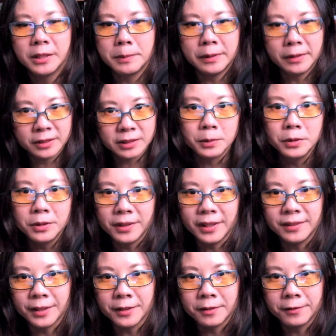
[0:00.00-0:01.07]
to be able to explore
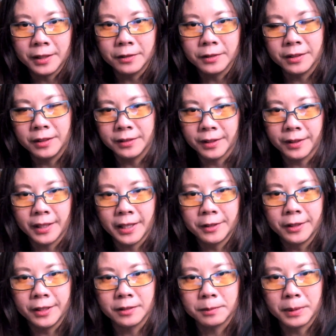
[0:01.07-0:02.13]
these other fields and these other
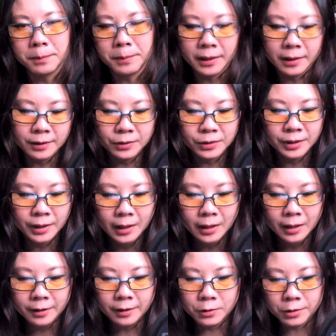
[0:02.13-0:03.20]
areas, but because
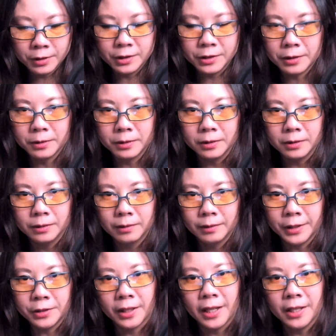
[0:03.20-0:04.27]
the traditional
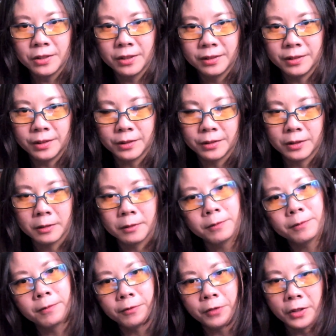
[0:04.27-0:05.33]
education system
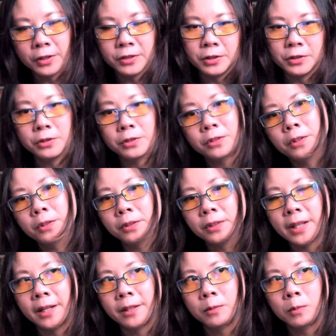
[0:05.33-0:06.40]
focuses you
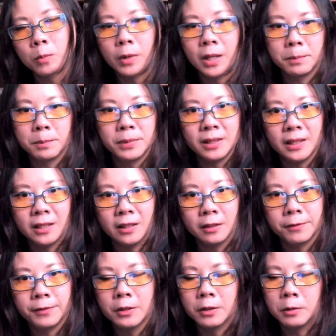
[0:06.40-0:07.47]
down one
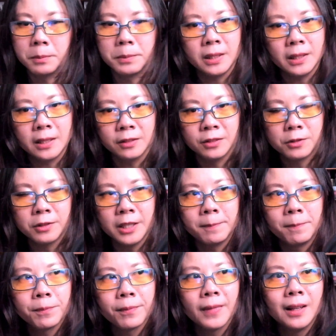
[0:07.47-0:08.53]
particular field, one particular stream,
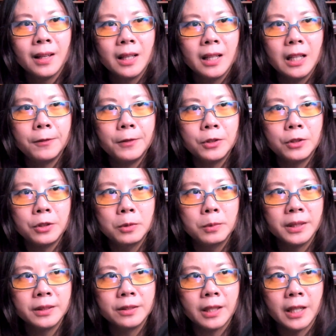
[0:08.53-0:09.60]
if you do
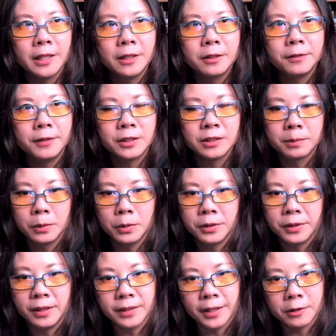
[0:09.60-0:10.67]
want to kind of
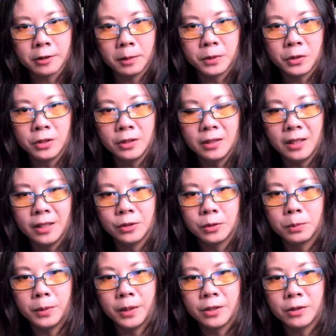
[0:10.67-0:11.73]
explore these other opportunities
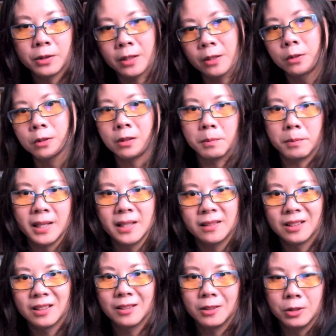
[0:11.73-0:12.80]
which can
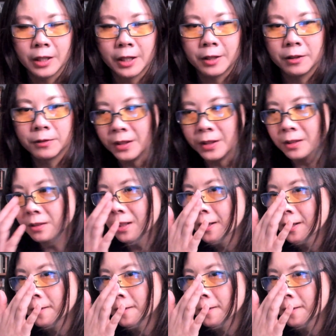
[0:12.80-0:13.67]
augment your current field,